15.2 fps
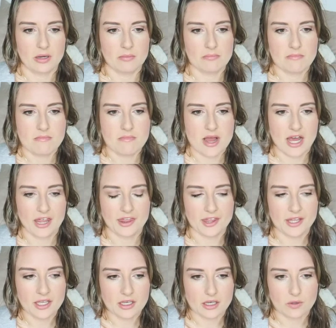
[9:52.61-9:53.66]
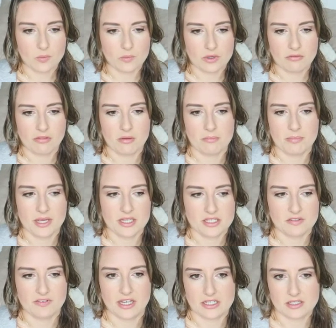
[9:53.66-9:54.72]
I think one of the
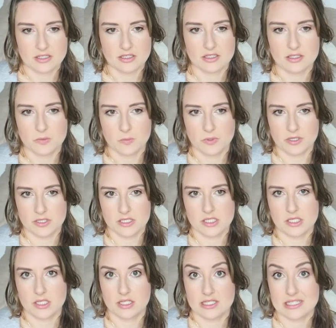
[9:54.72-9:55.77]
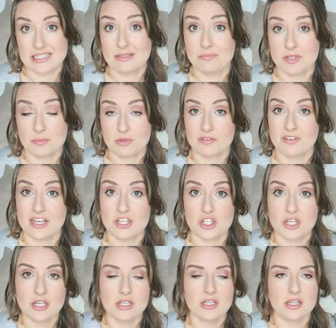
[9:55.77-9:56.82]
biggest factors was sleep
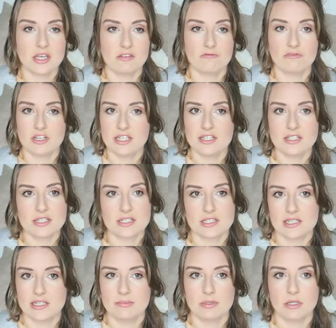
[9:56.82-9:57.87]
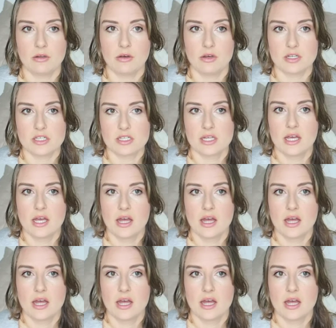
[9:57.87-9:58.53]
deprivation. They really didn't sleep a lot.